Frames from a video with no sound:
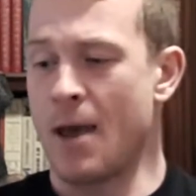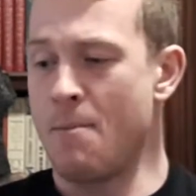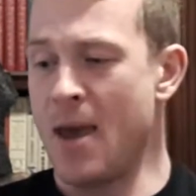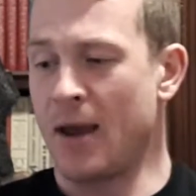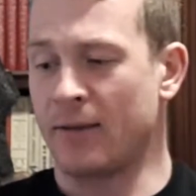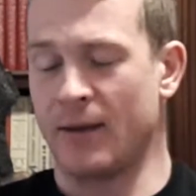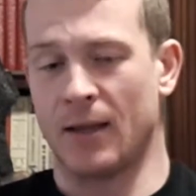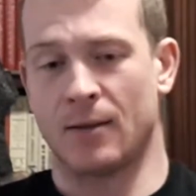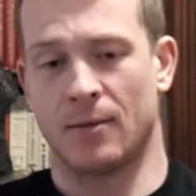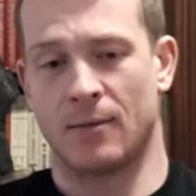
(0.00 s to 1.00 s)
make
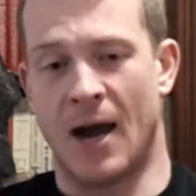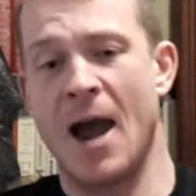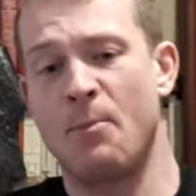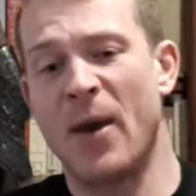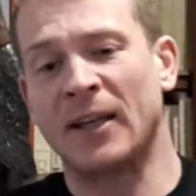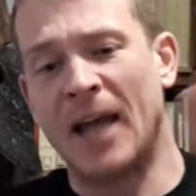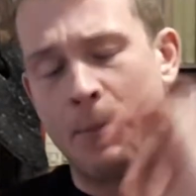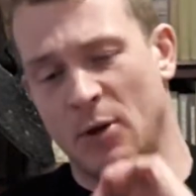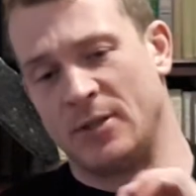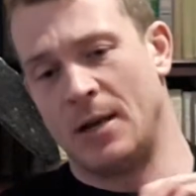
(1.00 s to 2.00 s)
that I picked up
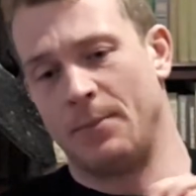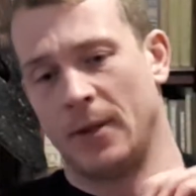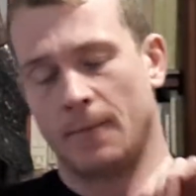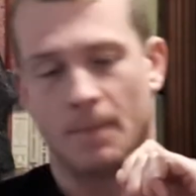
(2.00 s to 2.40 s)
on something.